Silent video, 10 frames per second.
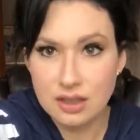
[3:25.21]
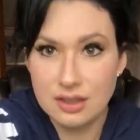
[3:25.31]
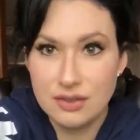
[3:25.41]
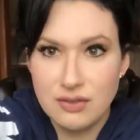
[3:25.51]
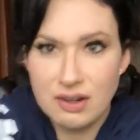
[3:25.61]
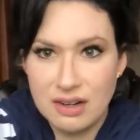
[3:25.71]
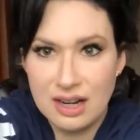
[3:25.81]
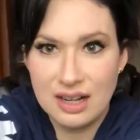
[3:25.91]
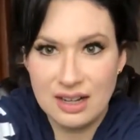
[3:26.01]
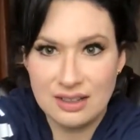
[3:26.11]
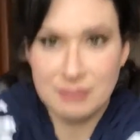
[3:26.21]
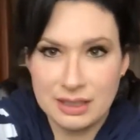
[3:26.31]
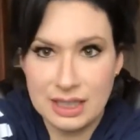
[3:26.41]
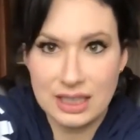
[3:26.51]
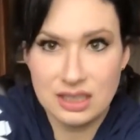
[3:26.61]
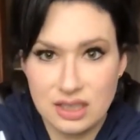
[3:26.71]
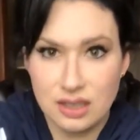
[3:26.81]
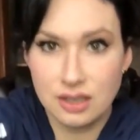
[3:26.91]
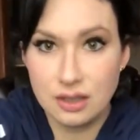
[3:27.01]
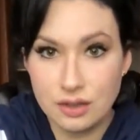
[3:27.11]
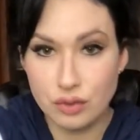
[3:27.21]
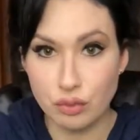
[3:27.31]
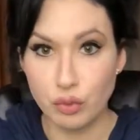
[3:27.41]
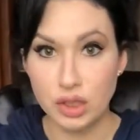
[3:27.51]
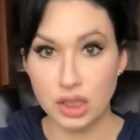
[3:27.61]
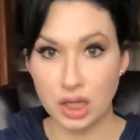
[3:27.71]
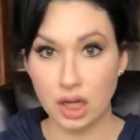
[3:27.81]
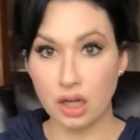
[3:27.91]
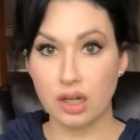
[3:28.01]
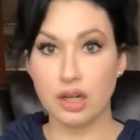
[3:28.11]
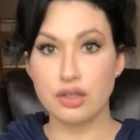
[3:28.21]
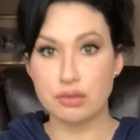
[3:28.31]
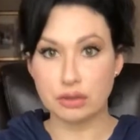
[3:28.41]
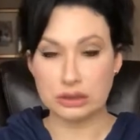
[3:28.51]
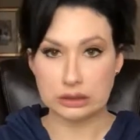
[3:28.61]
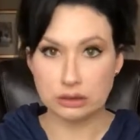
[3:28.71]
It's very hot, my light. It's really hot, actually.